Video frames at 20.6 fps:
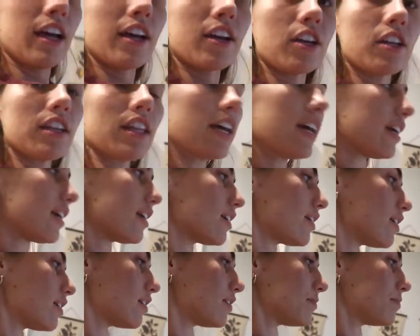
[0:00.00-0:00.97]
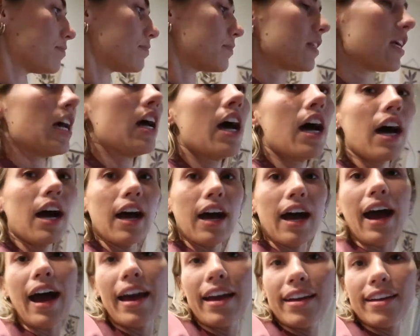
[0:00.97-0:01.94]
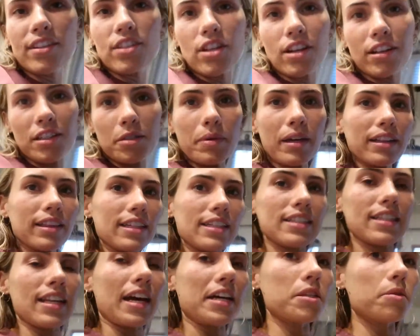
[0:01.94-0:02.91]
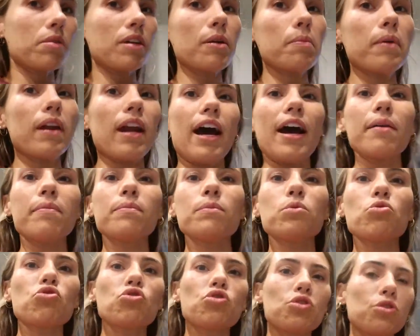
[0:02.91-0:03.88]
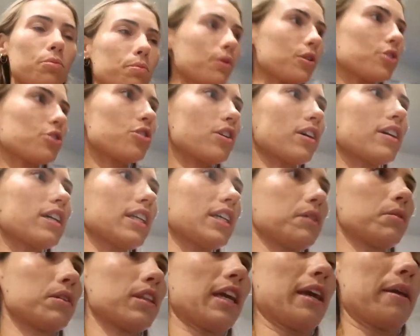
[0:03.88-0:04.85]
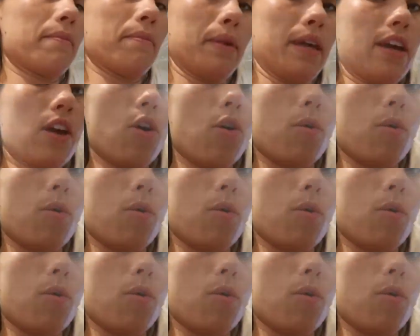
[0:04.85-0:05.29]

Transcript: I could like, I talked about this last week, but I'm super struggling with like being